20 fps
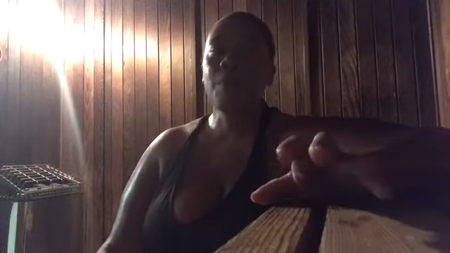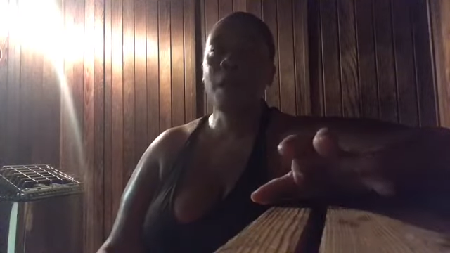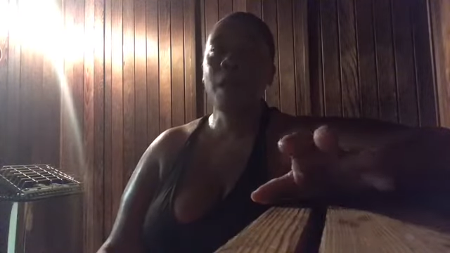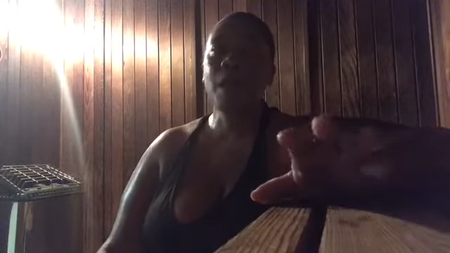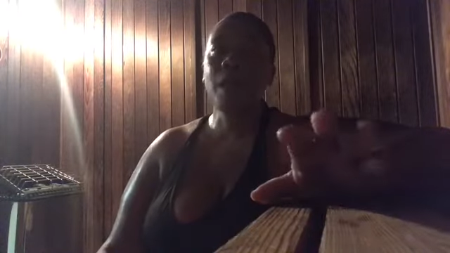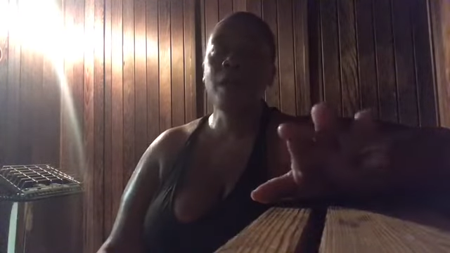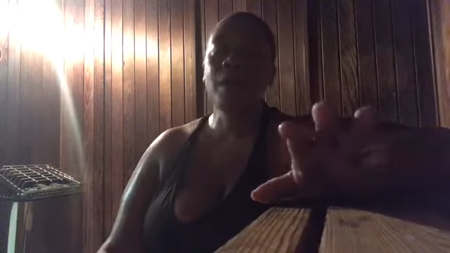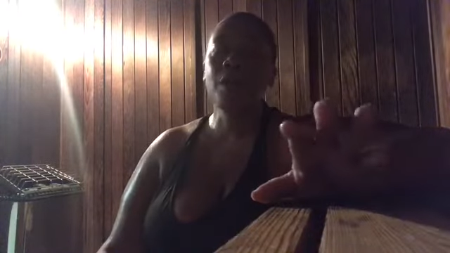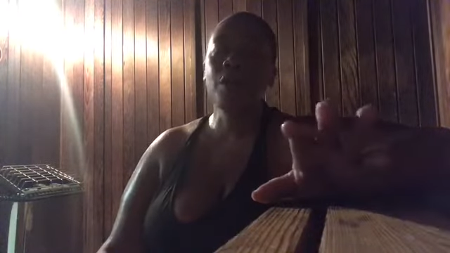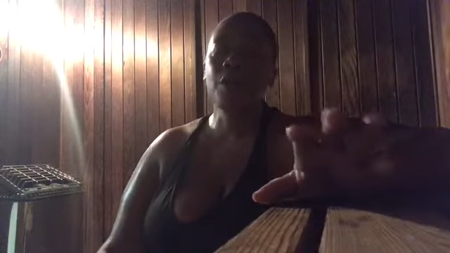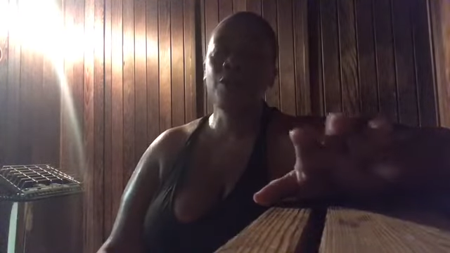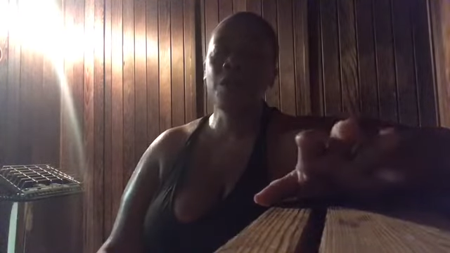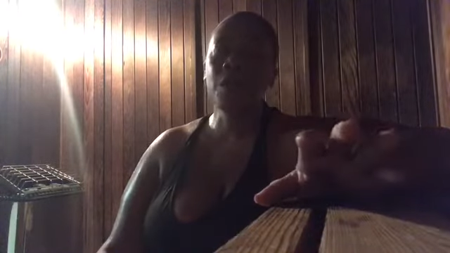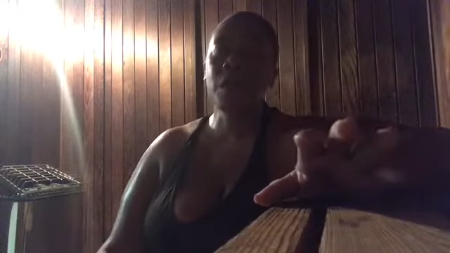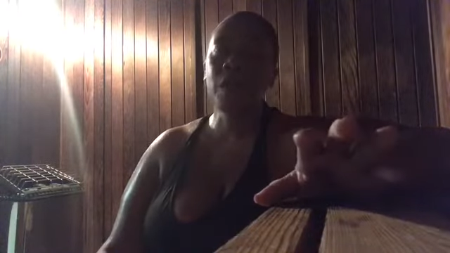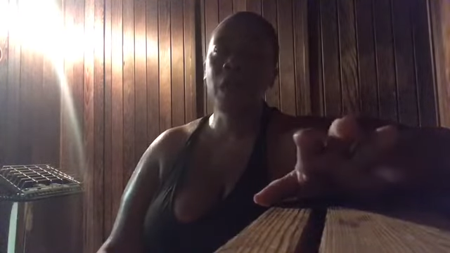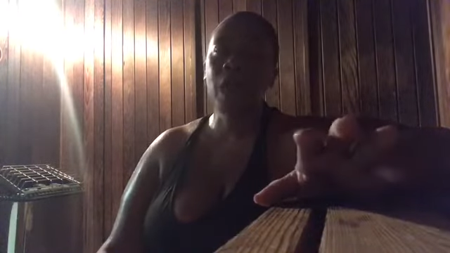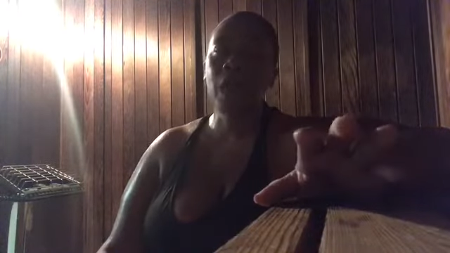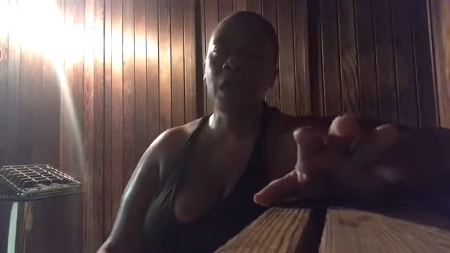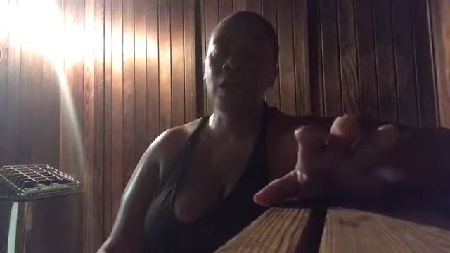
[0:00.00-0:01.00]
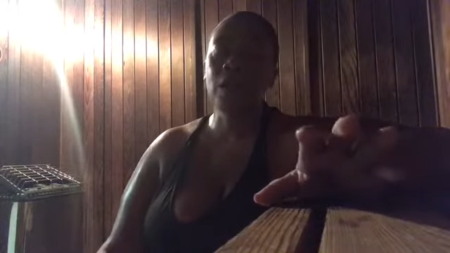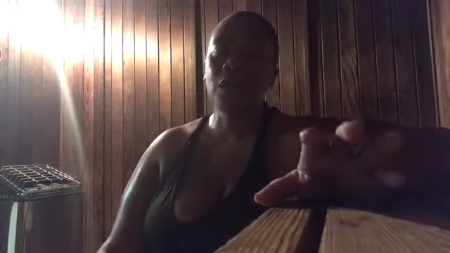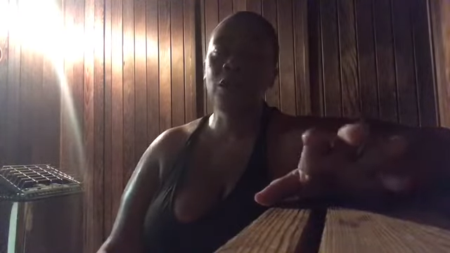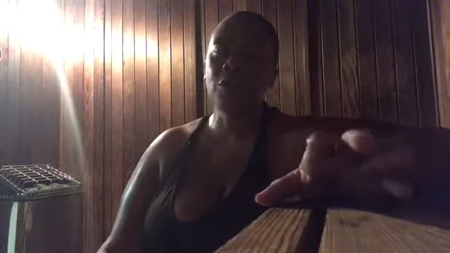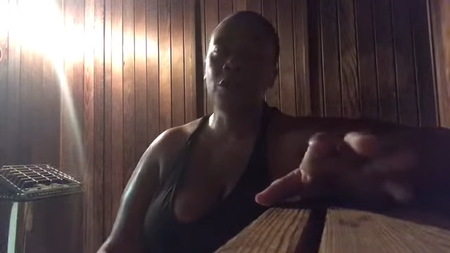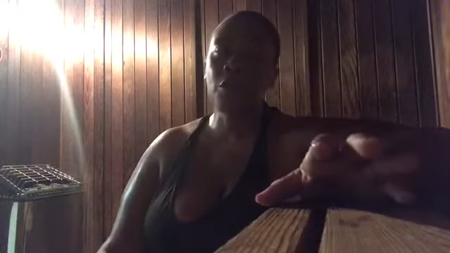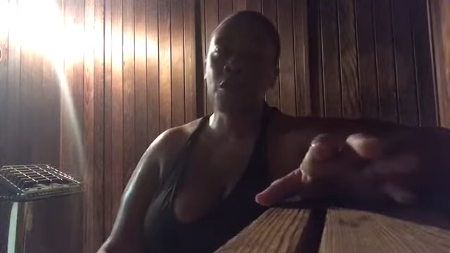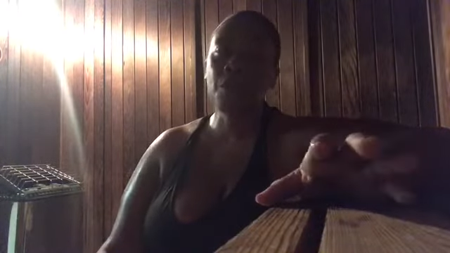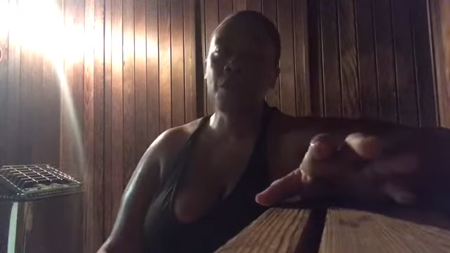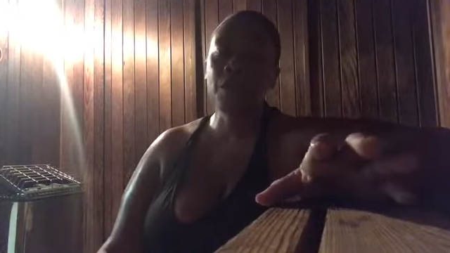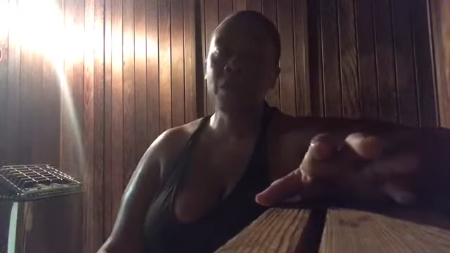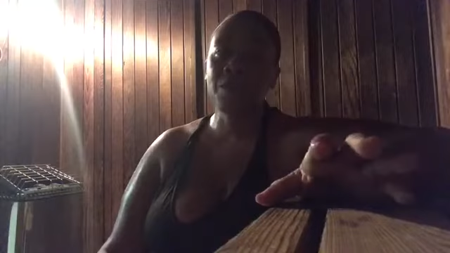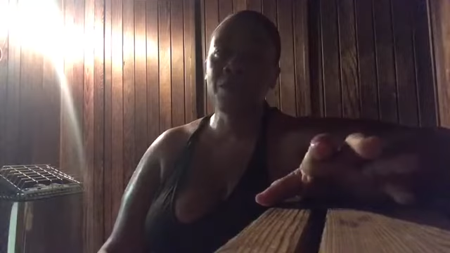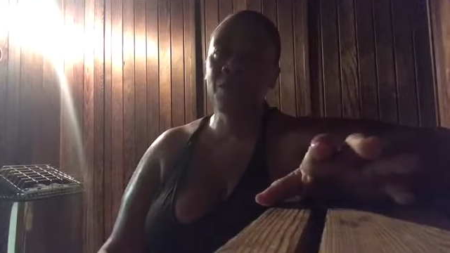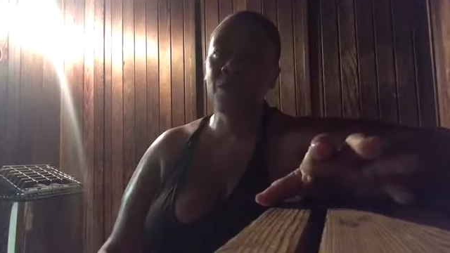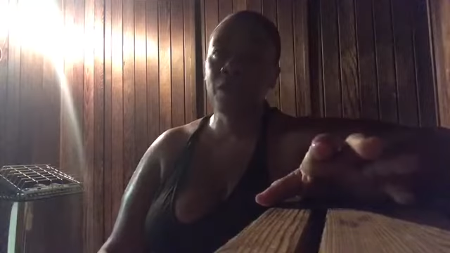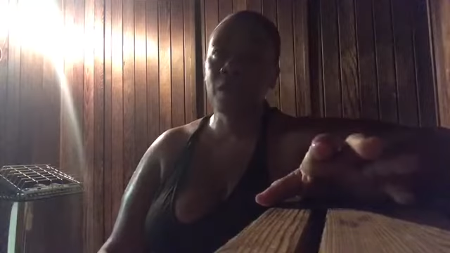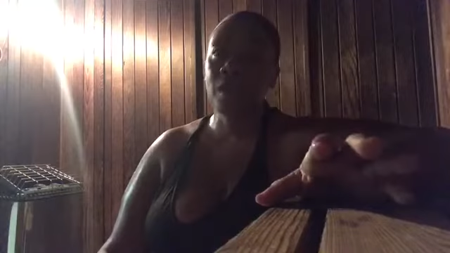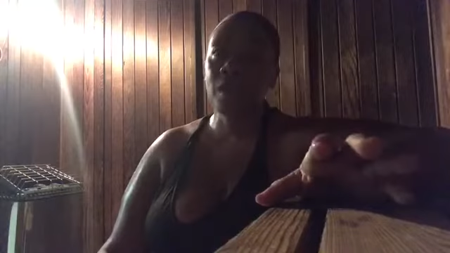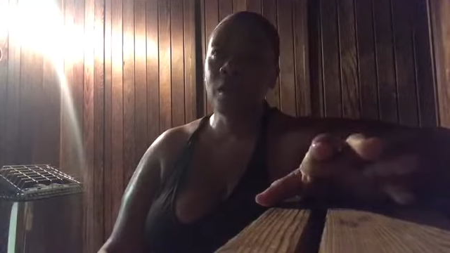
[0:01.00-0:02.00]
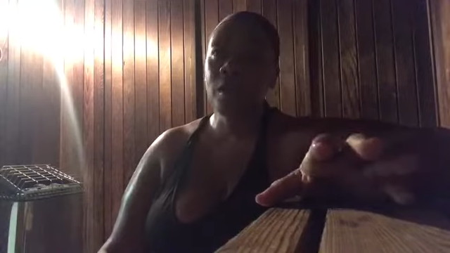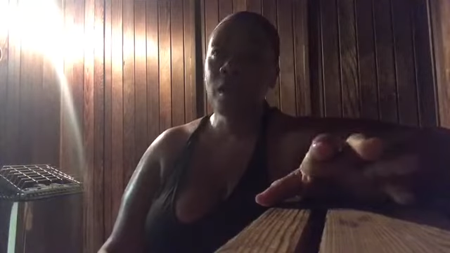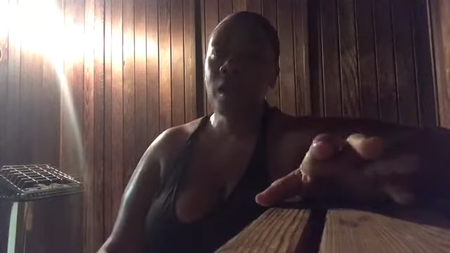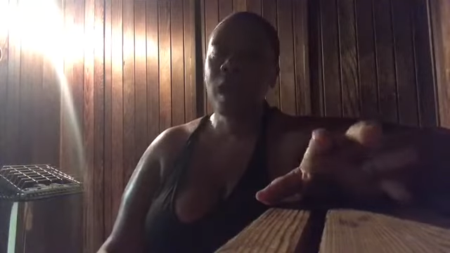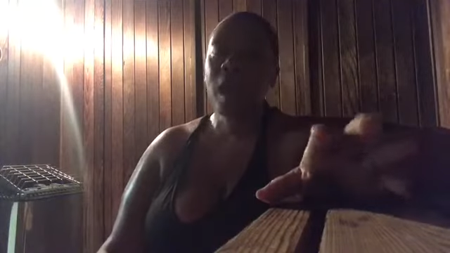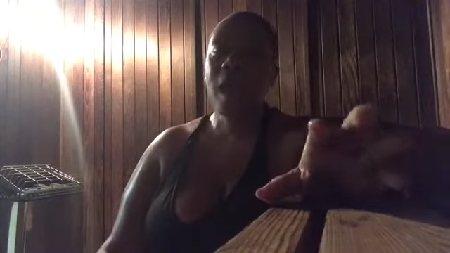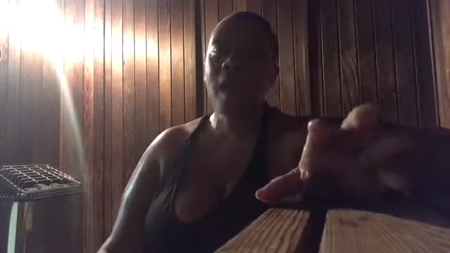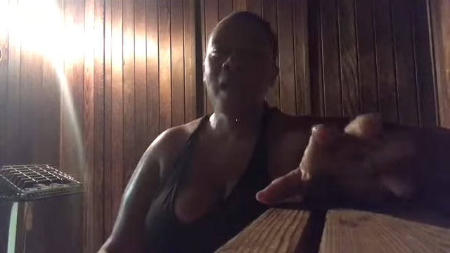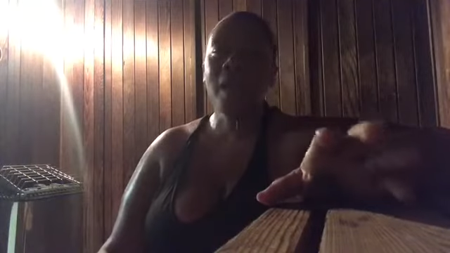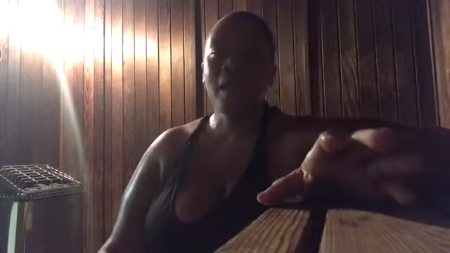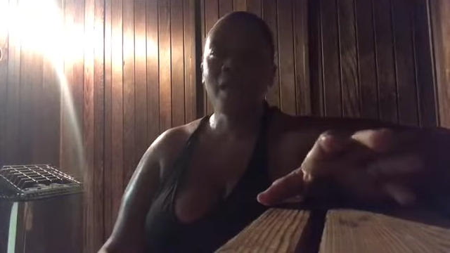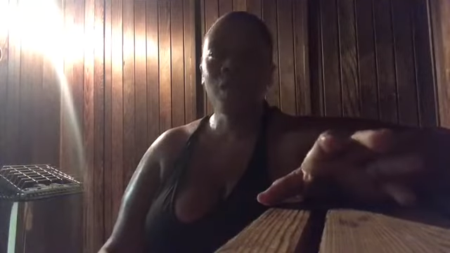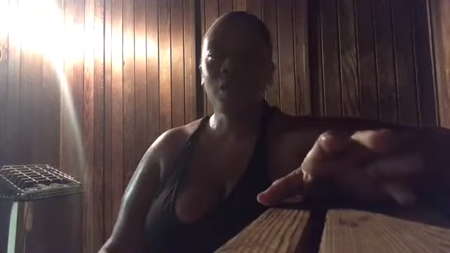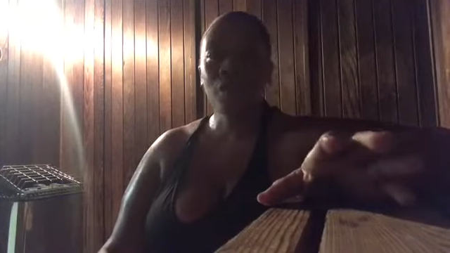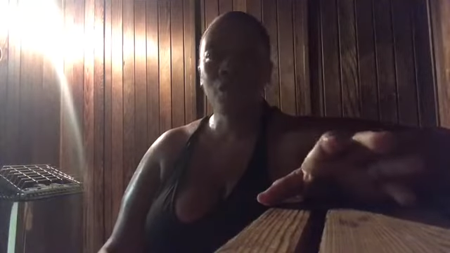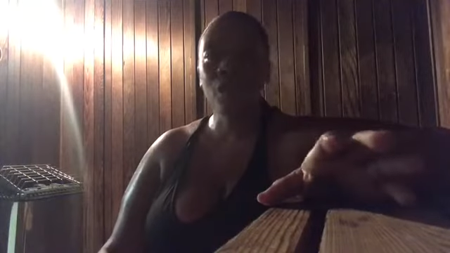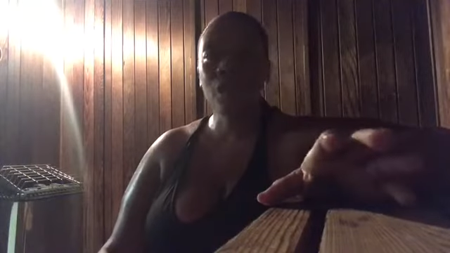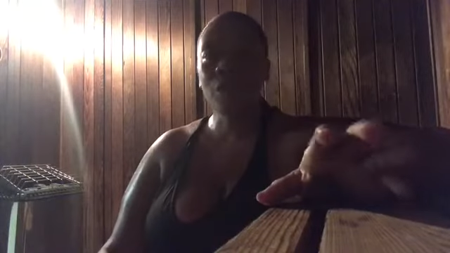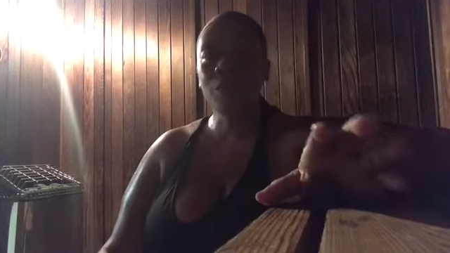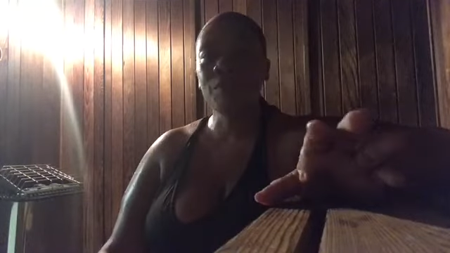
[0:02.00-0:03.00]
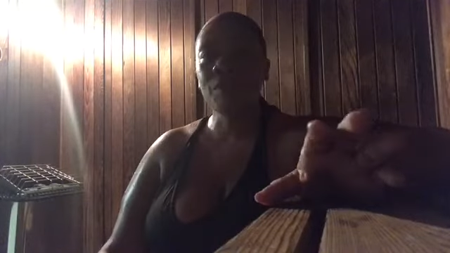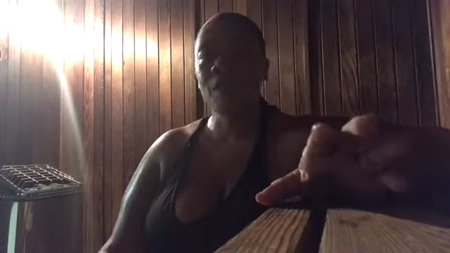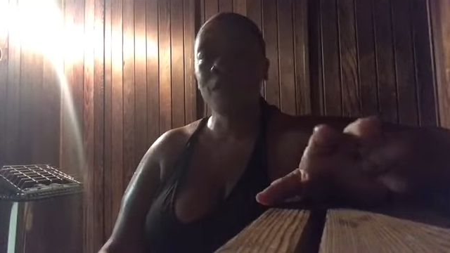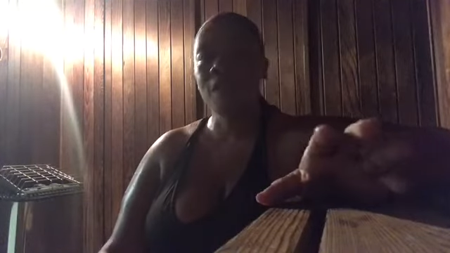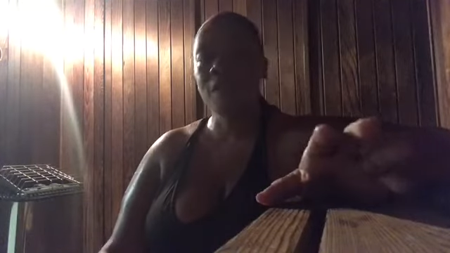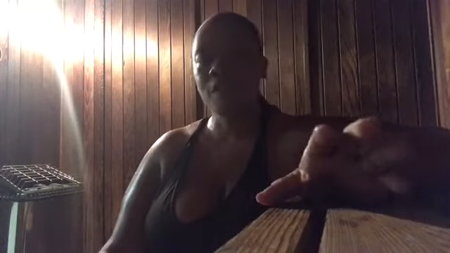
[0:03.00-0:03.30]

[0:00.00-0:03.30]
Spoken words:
(no speaker visible)